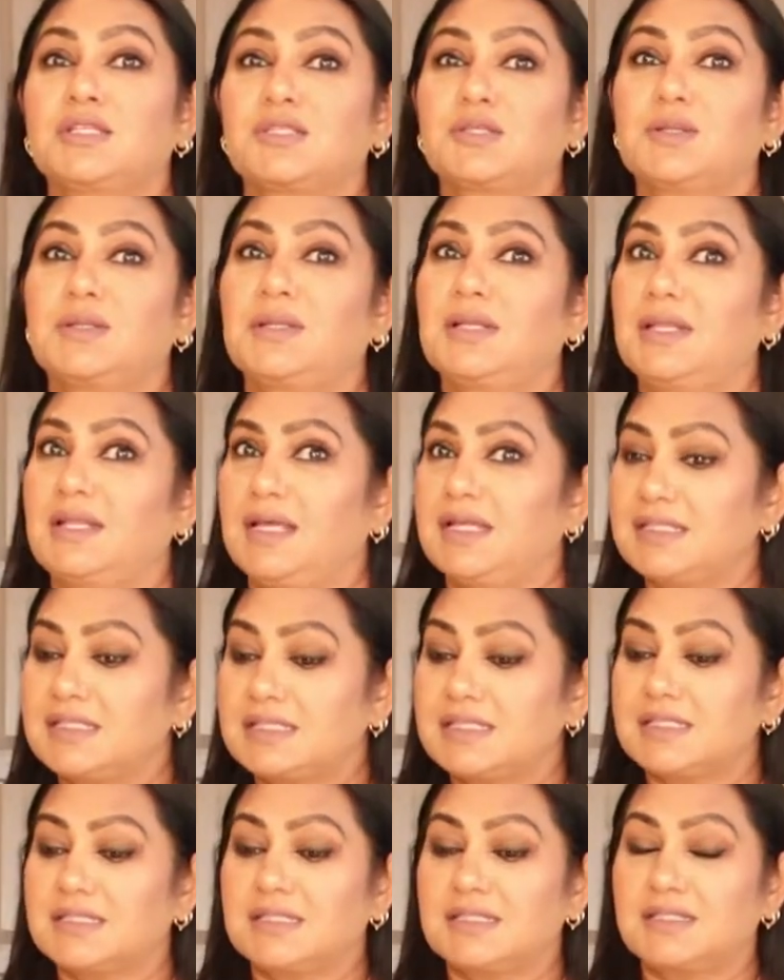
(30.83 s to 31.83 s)
So
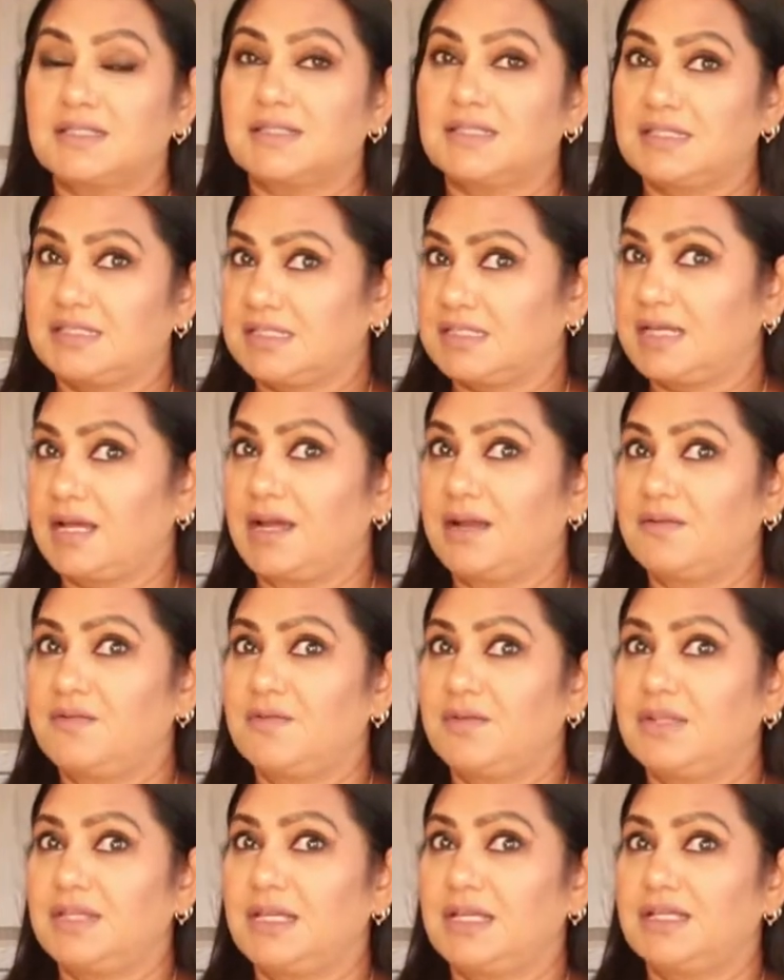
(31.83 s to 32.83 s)
let's start
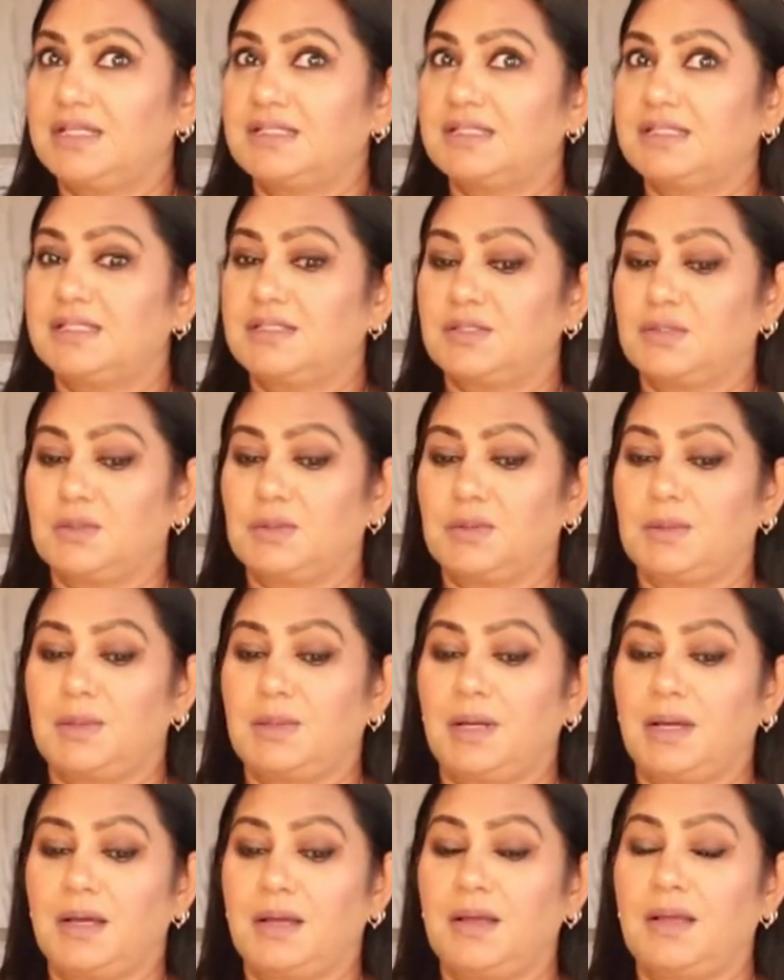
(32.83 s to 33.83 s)
with it.
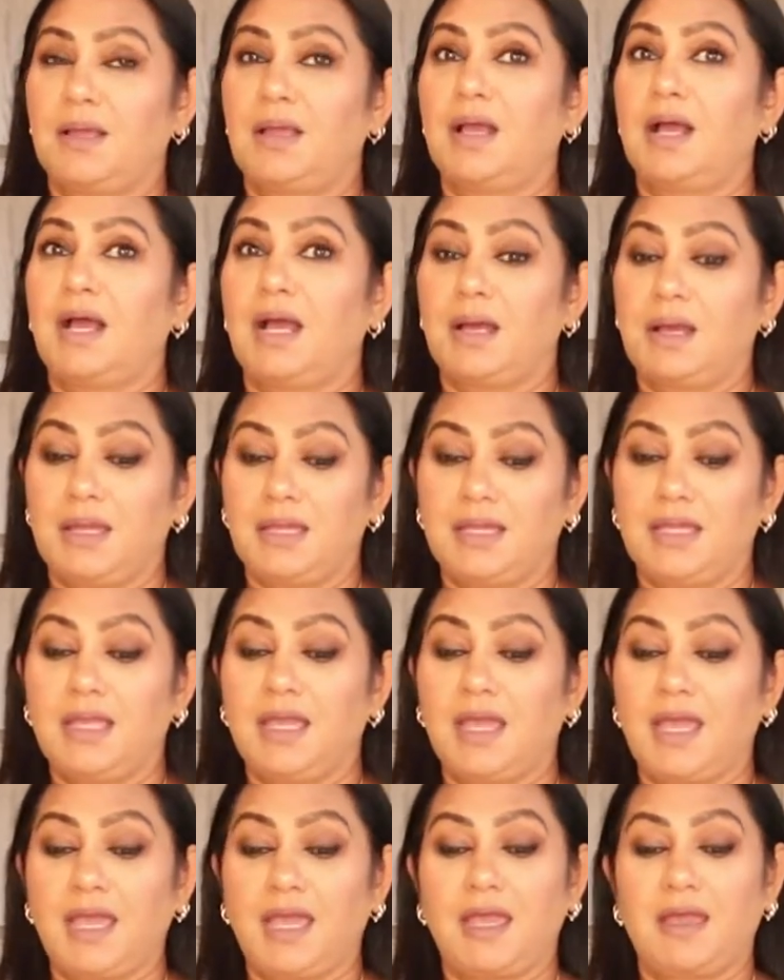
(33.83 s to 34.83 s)
So I
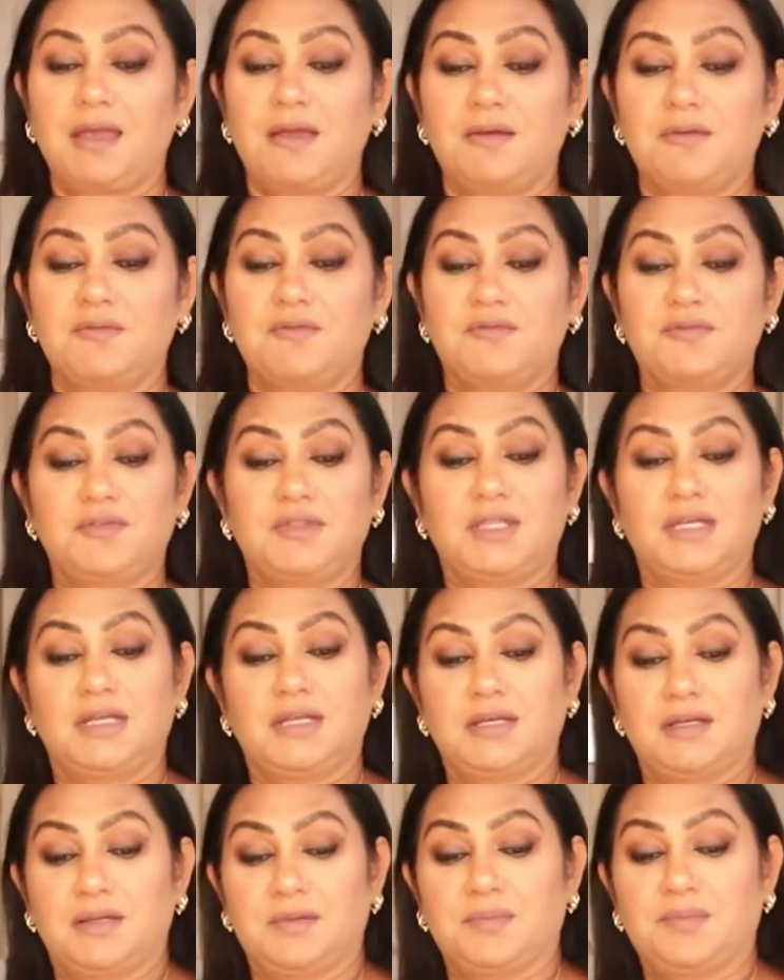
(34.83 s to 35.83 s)
have
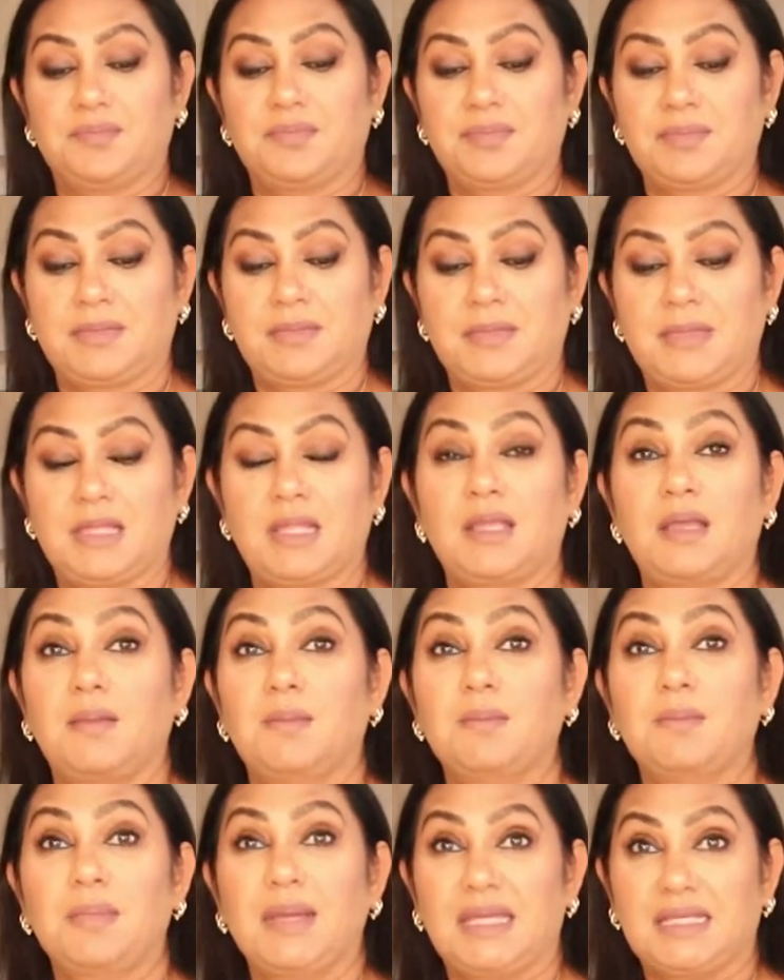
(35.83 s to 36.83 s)
the
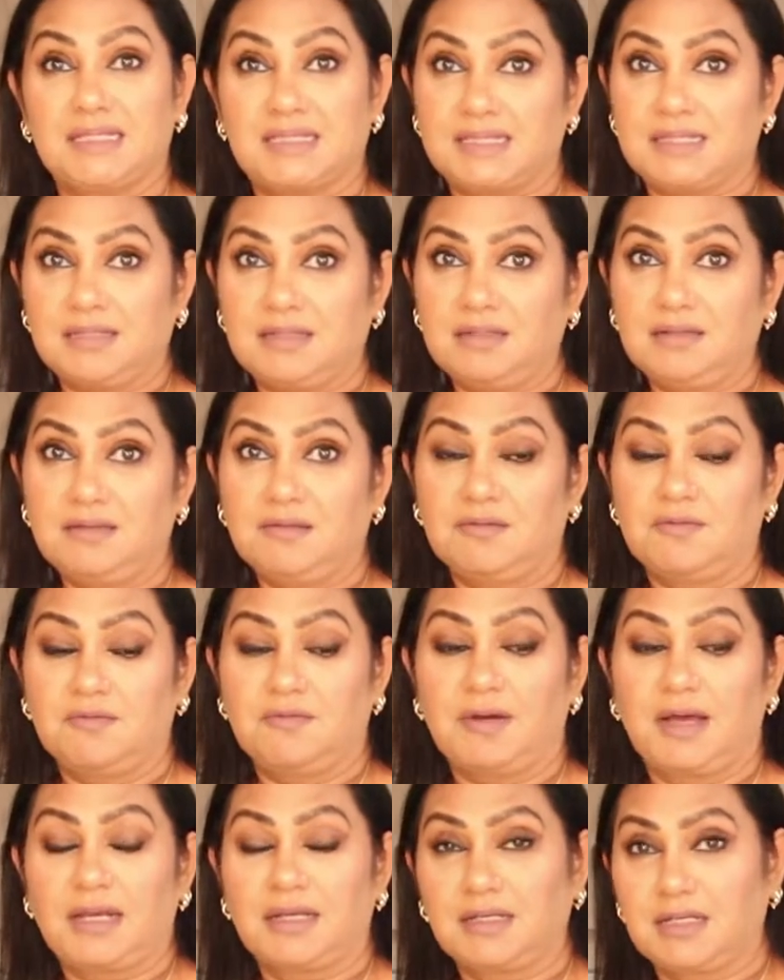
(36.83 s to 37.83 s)
basin,
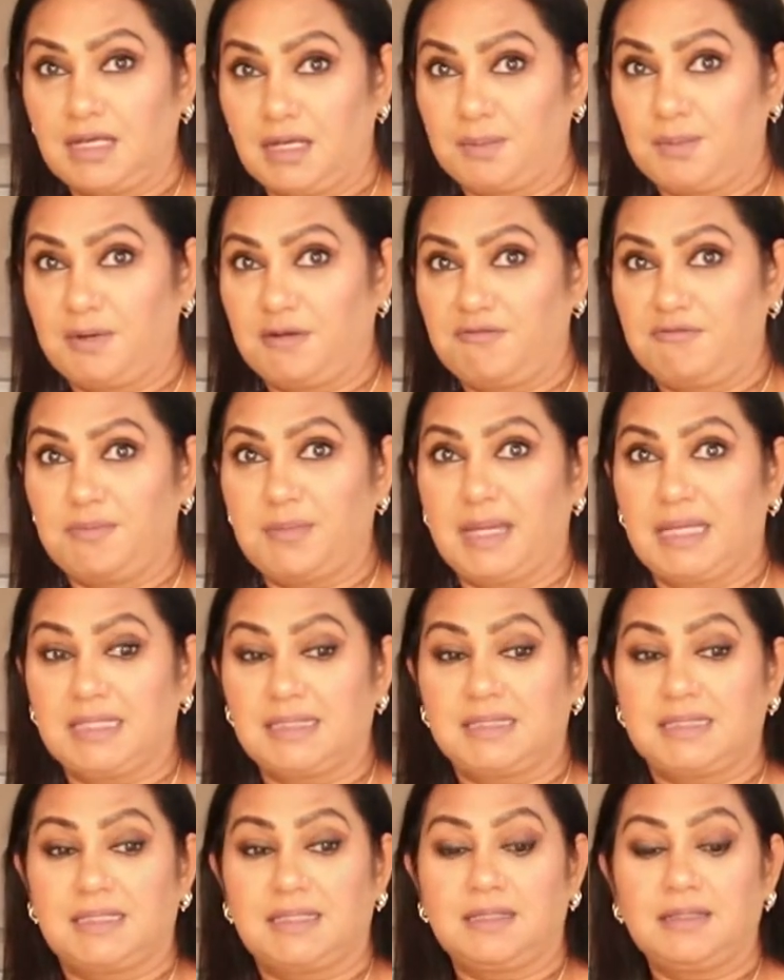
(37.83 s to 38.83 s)
1 cup of
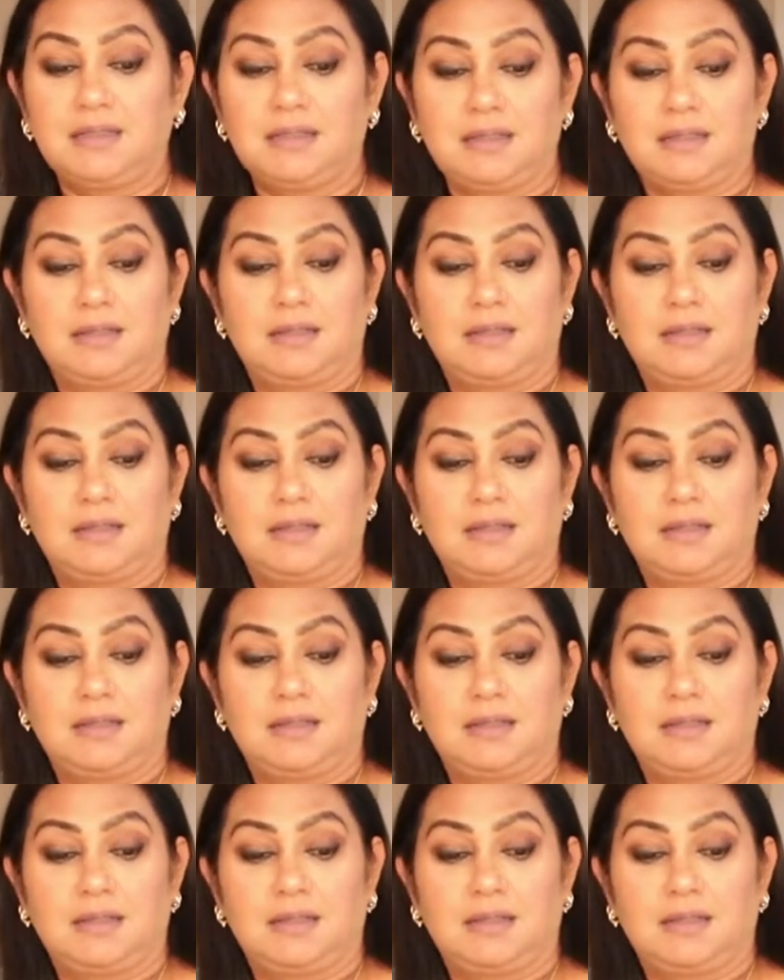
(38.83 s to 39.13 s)
basin.